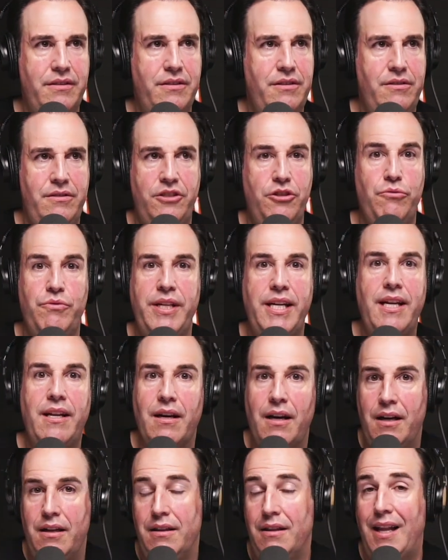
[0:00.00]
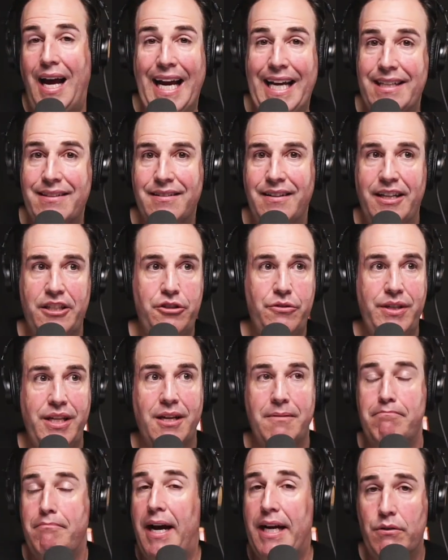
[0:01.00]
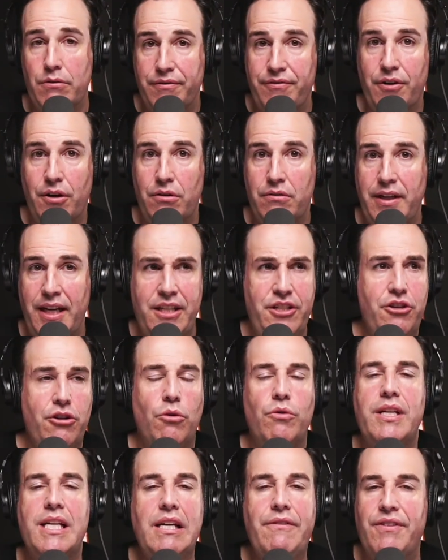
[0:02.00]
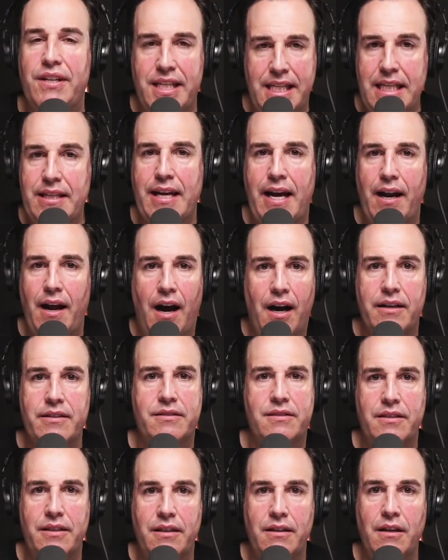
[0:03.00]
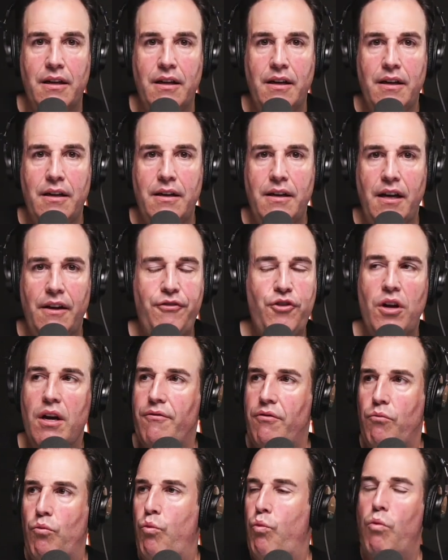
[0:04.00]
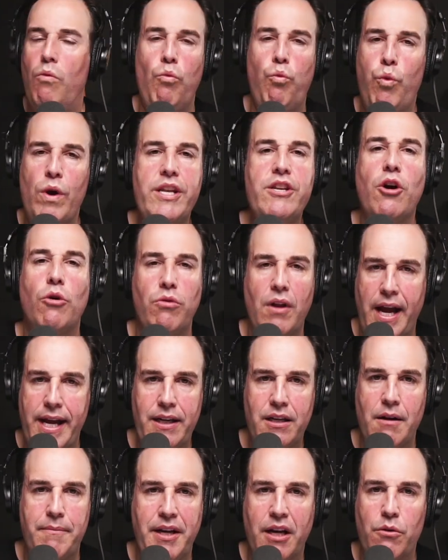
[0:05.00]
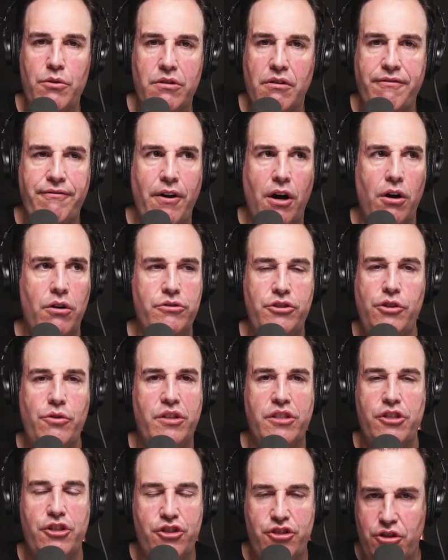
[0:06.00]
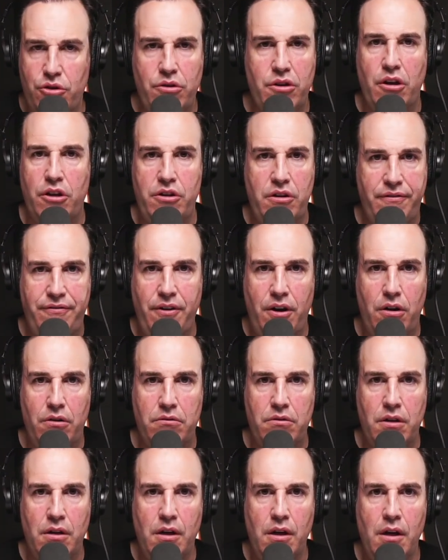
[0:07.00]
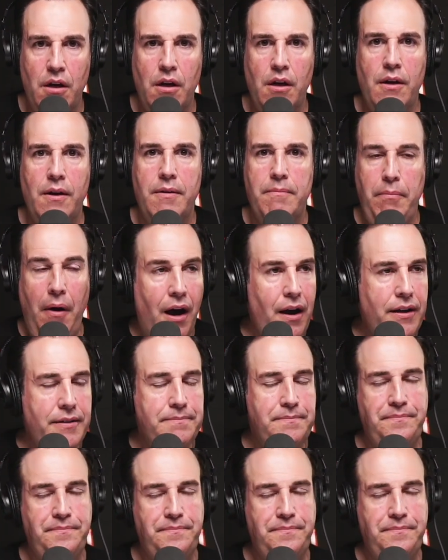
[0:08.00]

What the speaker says: You need a light and you need a microphone, and you don't even need that, honestly. If you have window light coming in with your phone, you can just shoot it on your phone. But